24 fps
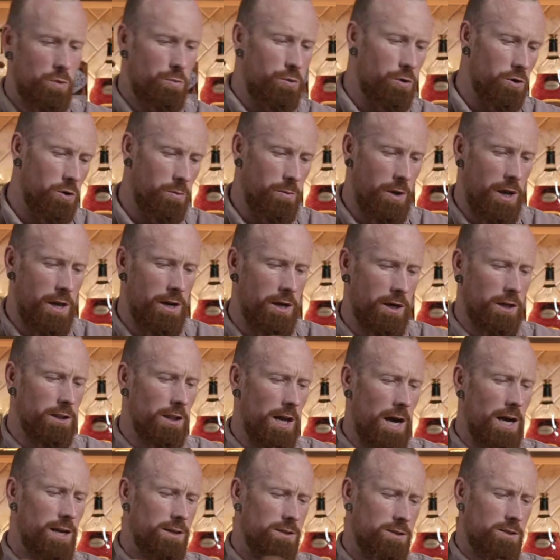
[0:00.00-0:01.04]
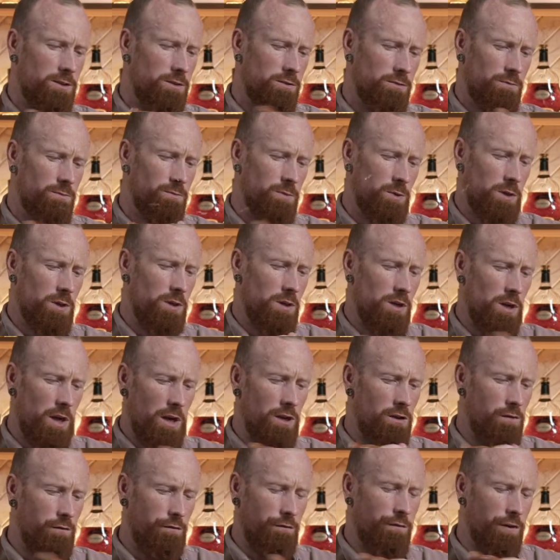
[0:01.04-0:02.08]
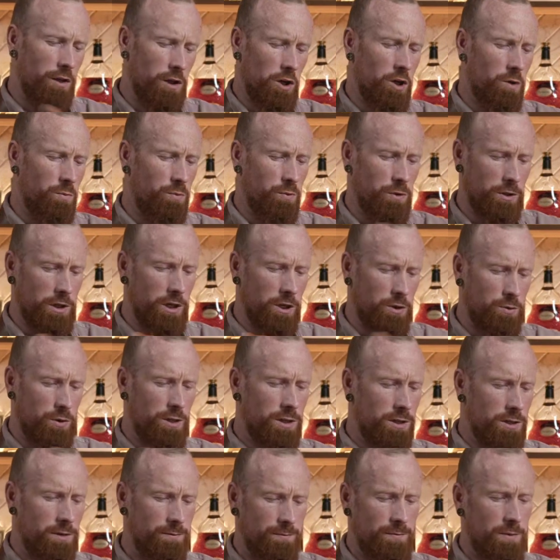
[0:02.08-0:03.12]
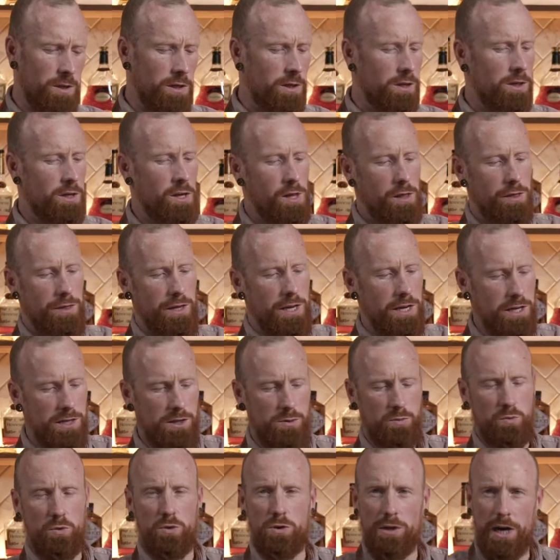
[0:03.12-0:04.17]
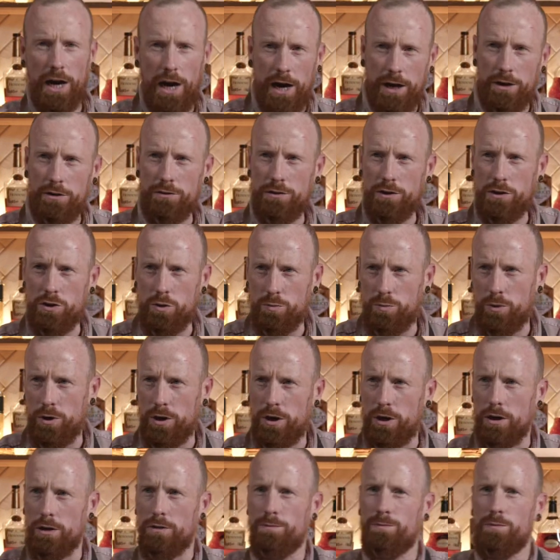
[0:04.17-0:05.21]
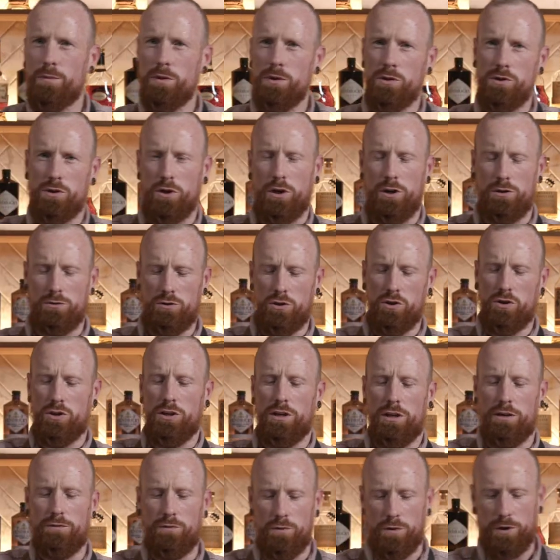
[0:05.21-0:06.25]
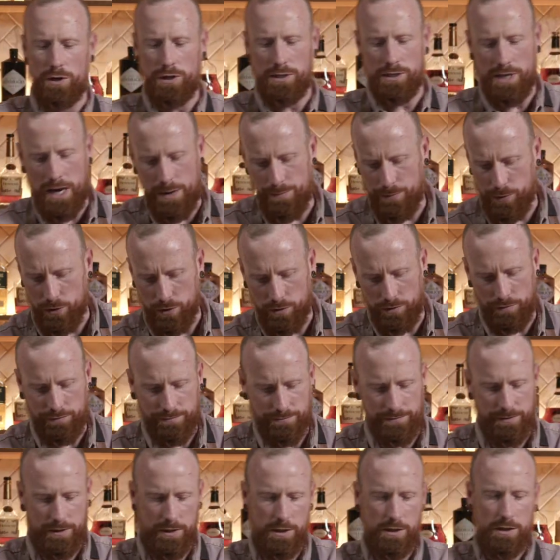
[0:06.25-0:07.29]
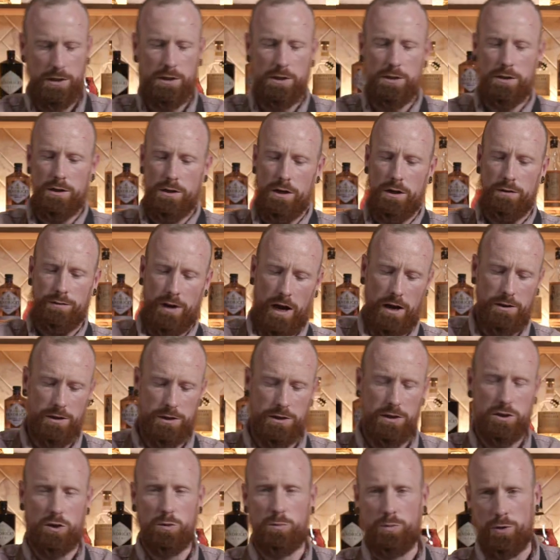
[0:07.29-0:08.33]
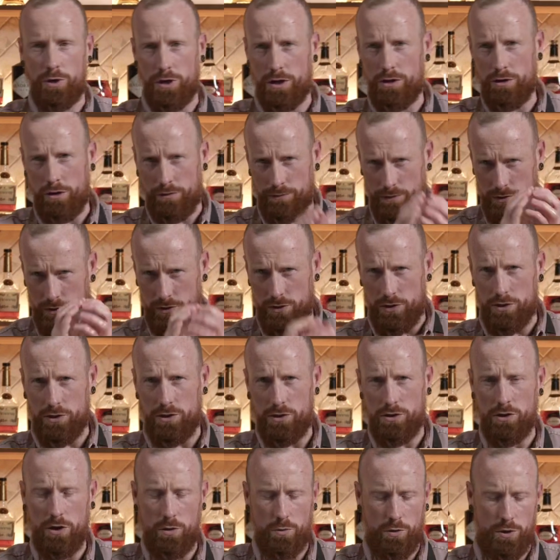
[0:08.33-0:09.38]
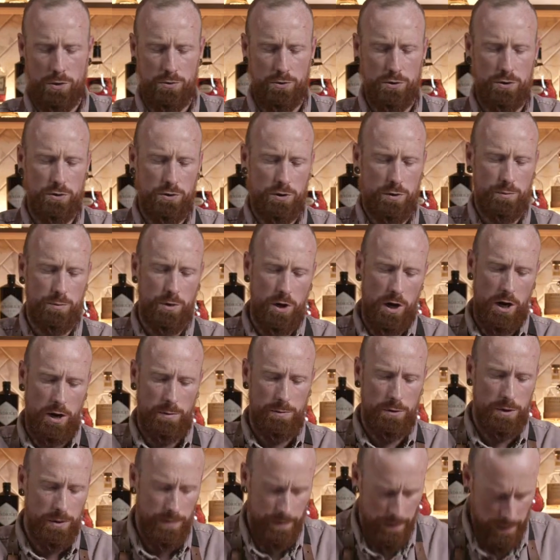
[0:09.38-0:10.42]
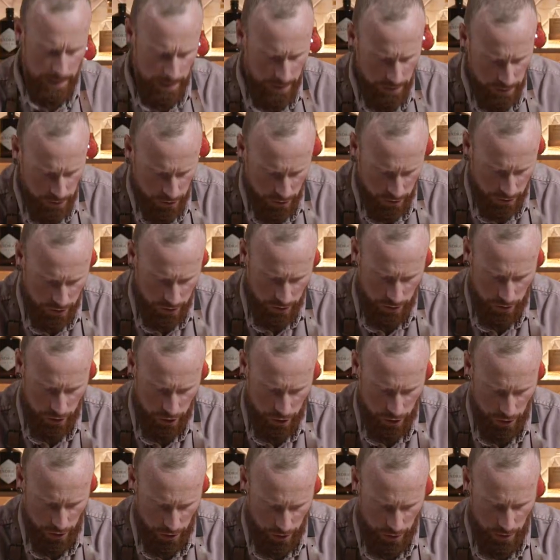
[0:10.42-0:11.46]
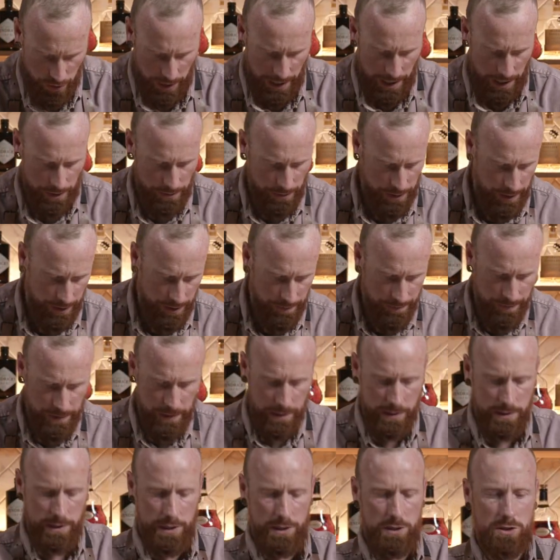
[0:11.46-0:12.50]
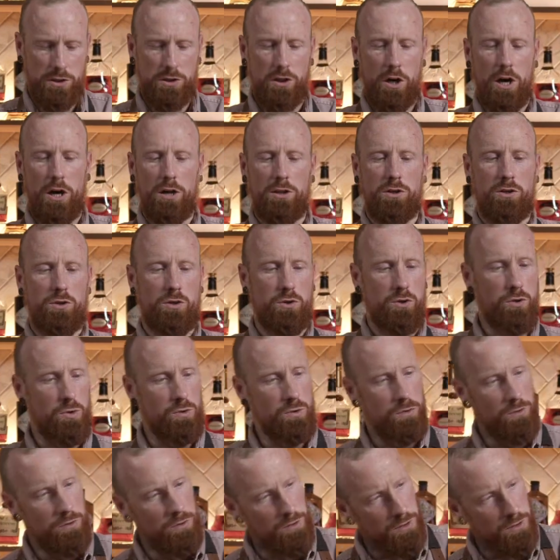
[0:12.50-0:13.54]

you put them in a glass and you fill it up with liquid, these will kind of disappear. So just to give you an example of how they disappear, obviously this is not what you do in a bar, but just to show you how they start to